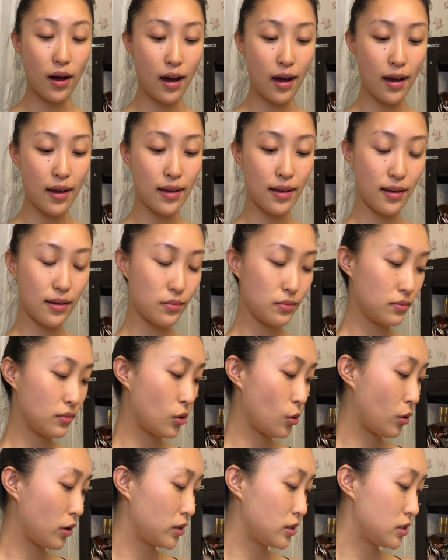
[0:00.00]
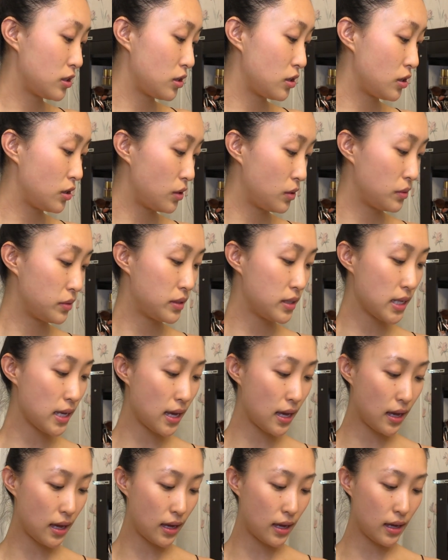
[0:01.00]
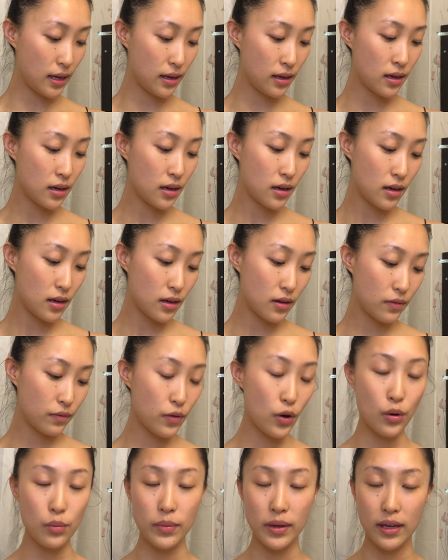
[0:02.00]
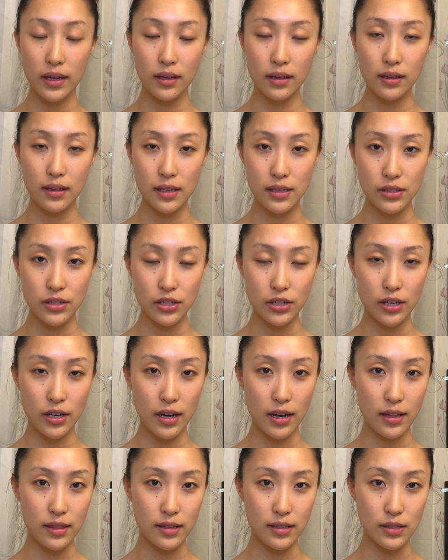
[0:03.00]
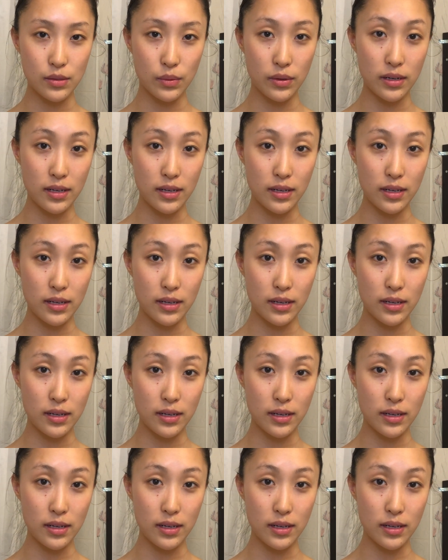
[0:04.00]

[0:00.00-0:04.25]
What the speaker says: I am going to use a foaming cleanser, and this one